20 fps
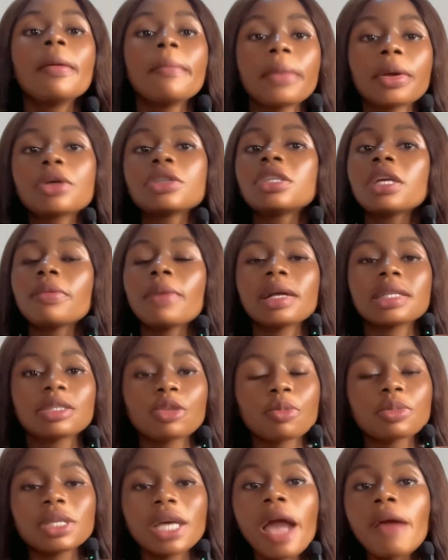Because there are
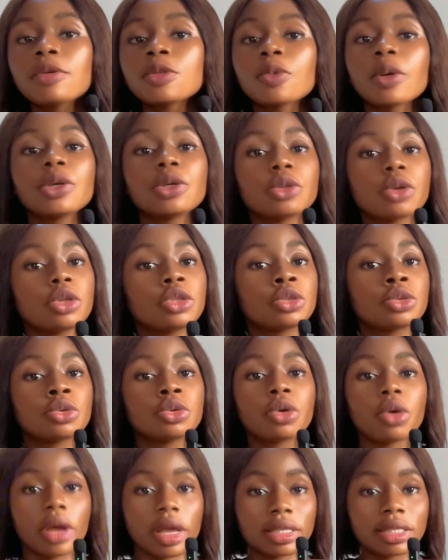some times when you don't do
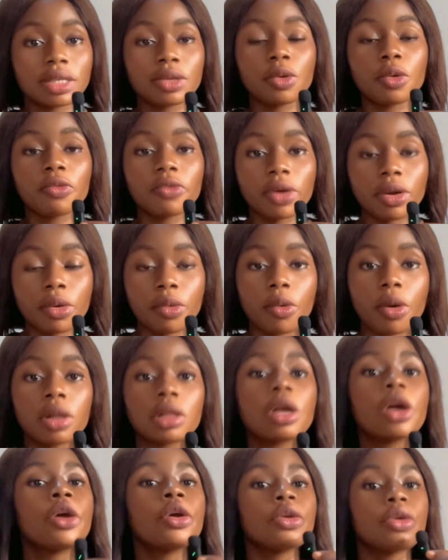your SEO very
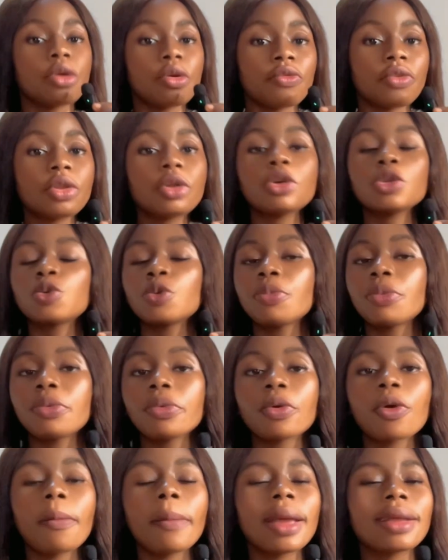well, your videos will be
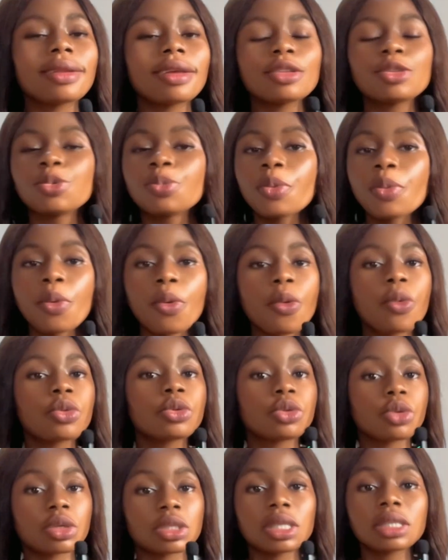recommended to people
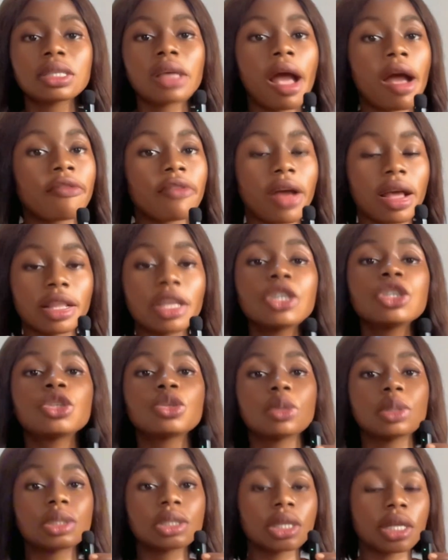who doesn't have an
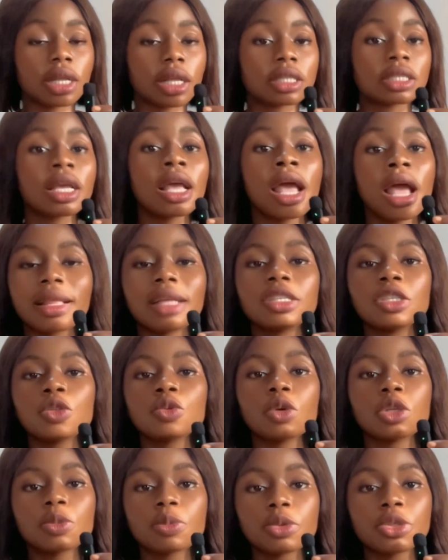interest in it. And that is
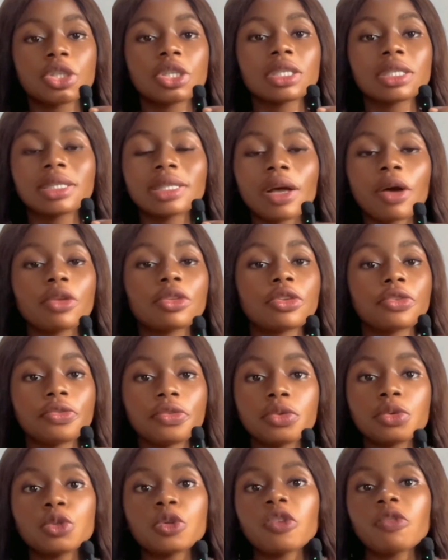what pushes down the
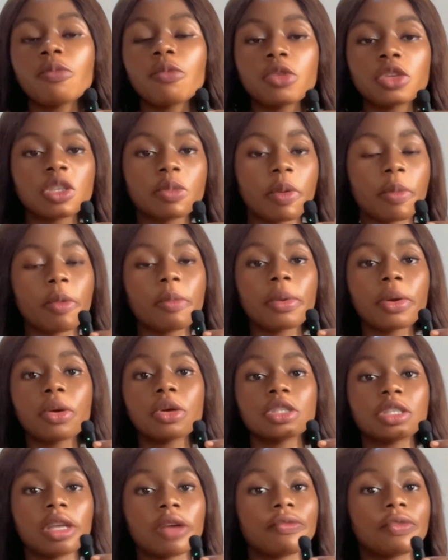views of most people,
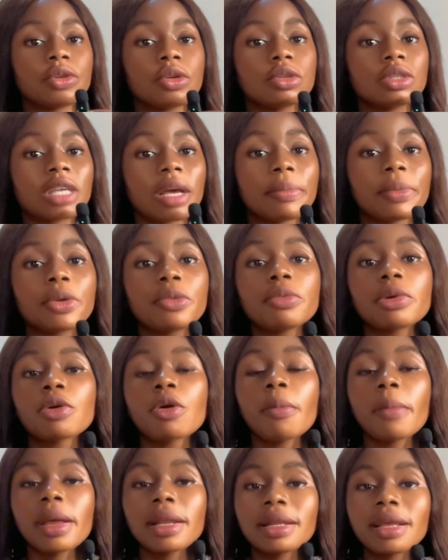because their videos are being
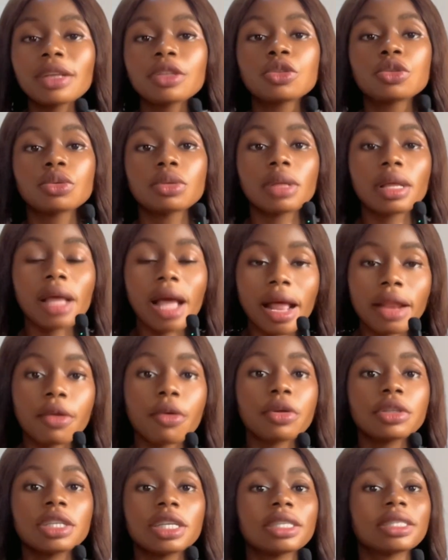recommended to an
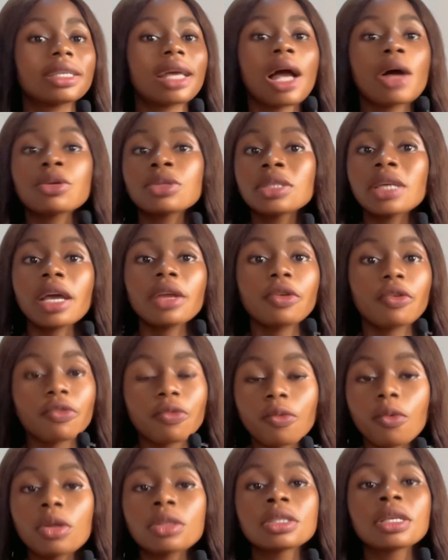audience outside of
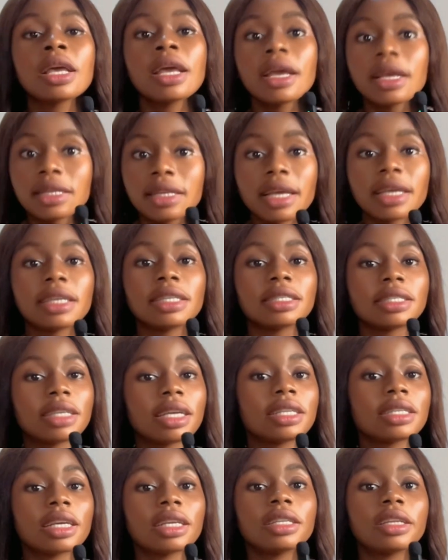what they
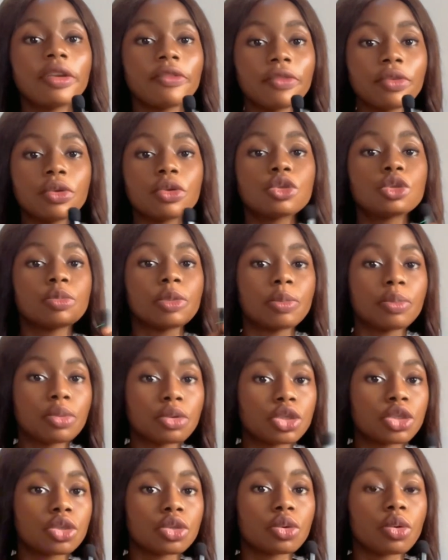intended their video to be
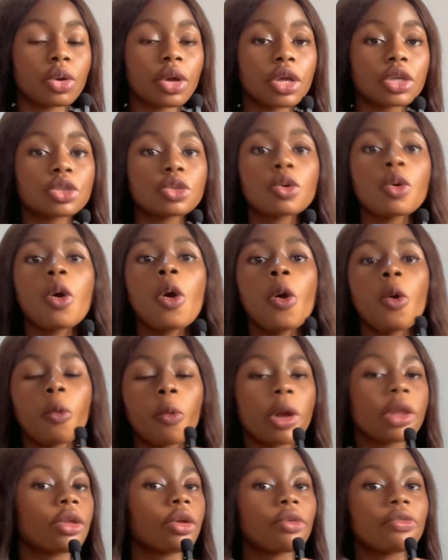pushed to. Okay, so
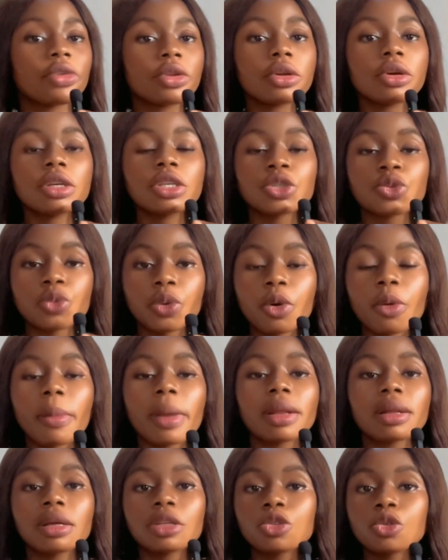when your video is
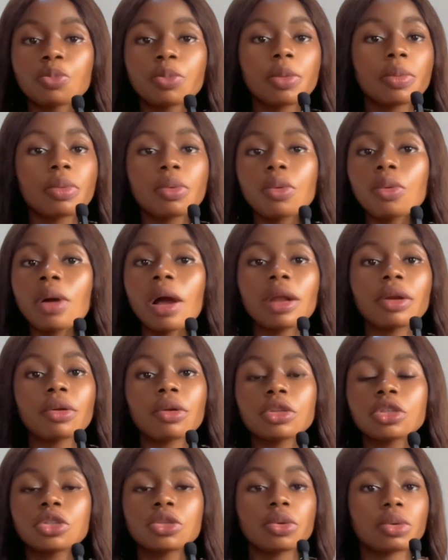recommended to people who are
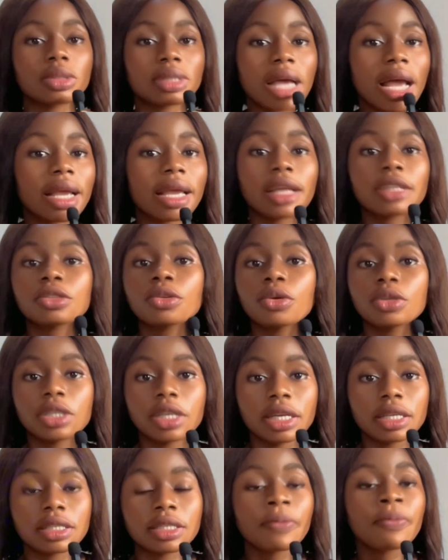not your target
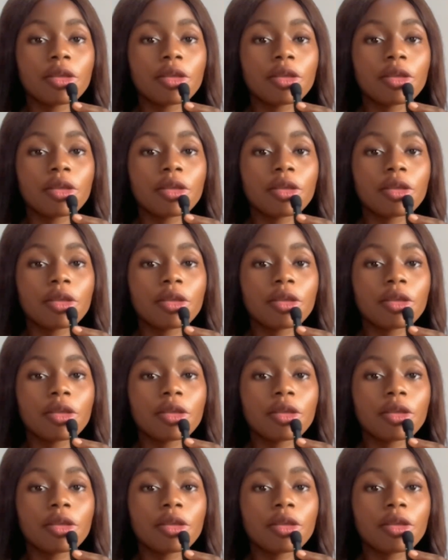audience,